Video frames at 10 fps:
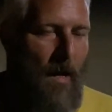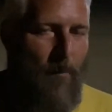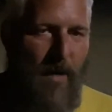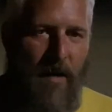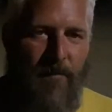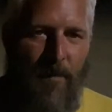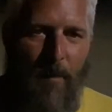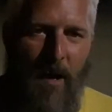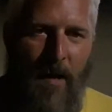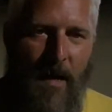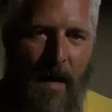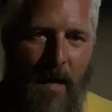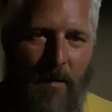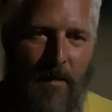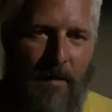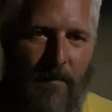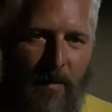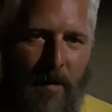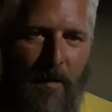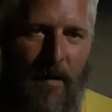mean, if American Idol can
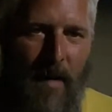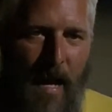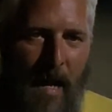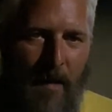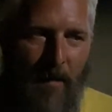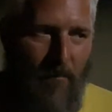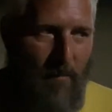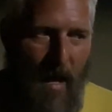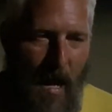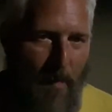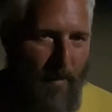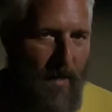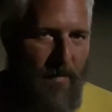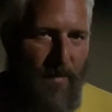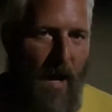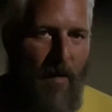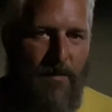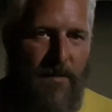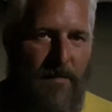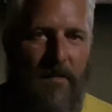sit here and handle how many
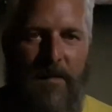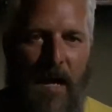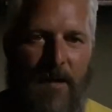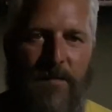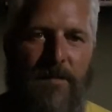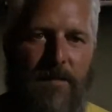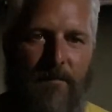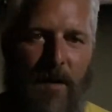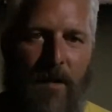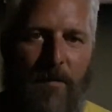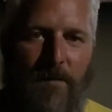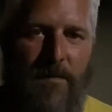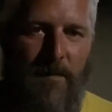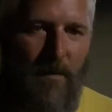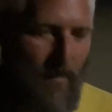thousands and thousands of votes,